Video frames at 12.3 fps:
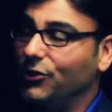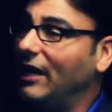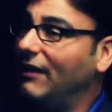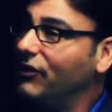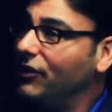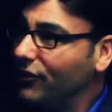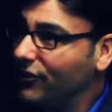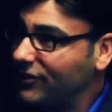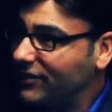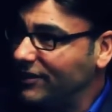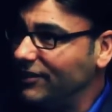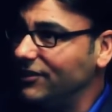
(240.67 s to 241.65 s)
You have
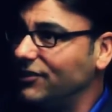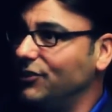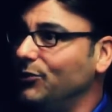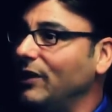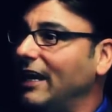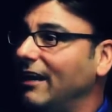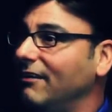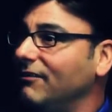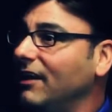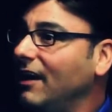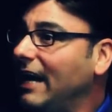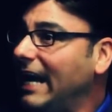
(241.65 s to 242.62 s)
nurses, you
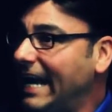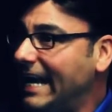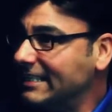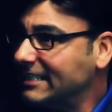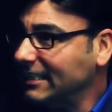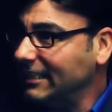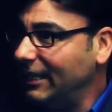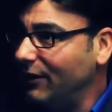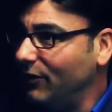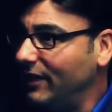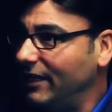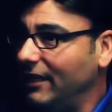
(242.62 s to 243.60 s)
have
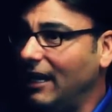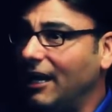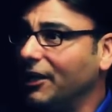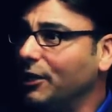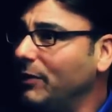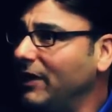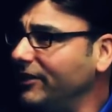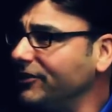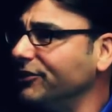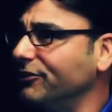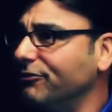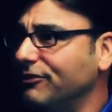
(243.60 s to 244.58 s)
ancillary,
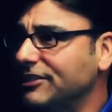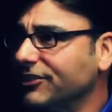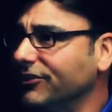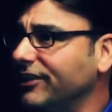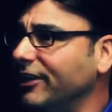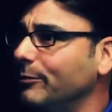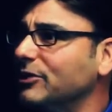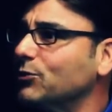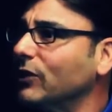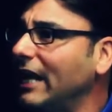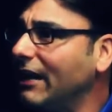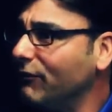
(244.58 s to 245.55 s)
occupational, physical therapists,
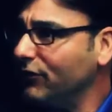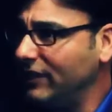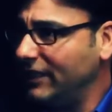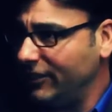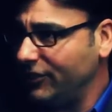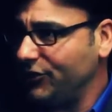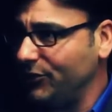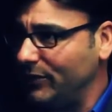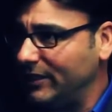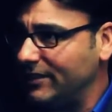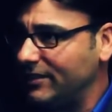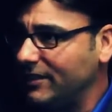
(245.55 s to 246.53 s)
whatever the
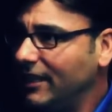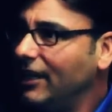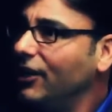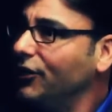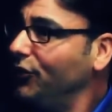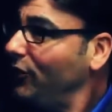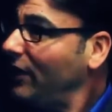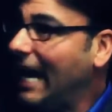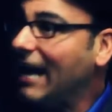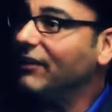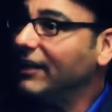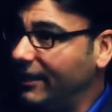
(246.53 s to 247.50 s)
issue is. You're
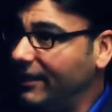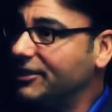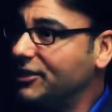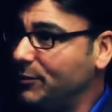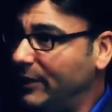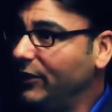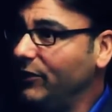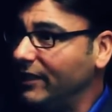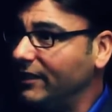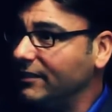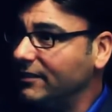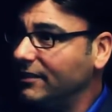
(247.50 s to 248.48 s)
having an
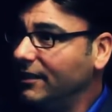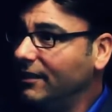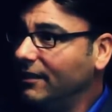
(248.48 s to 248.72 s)
experience,